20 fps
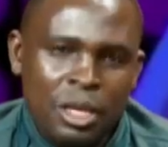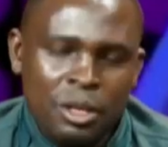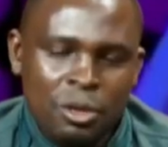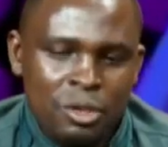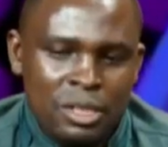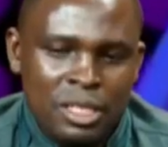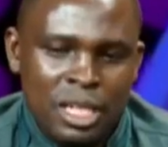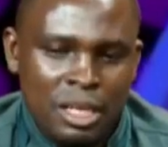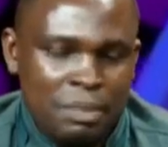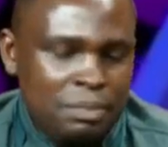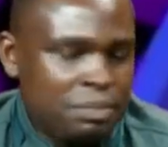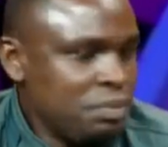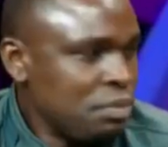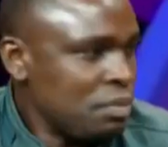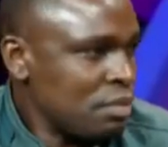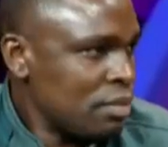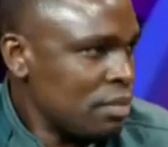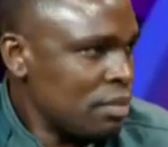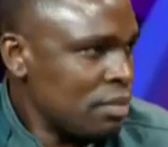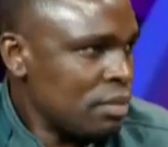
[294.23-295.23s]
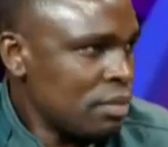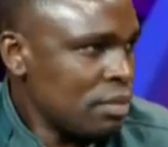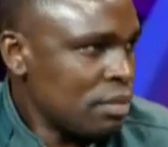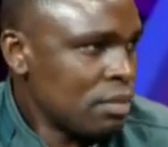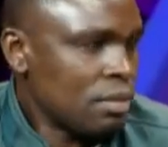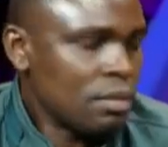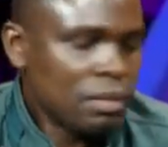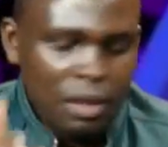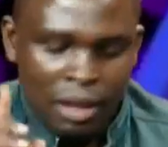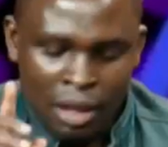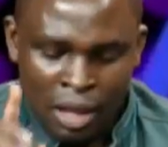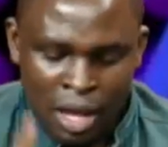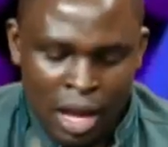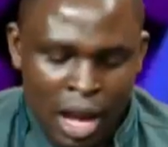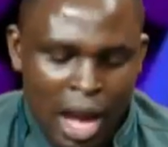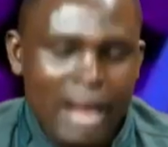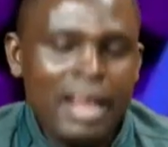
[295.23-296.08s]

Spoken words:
A lot needs to be desired.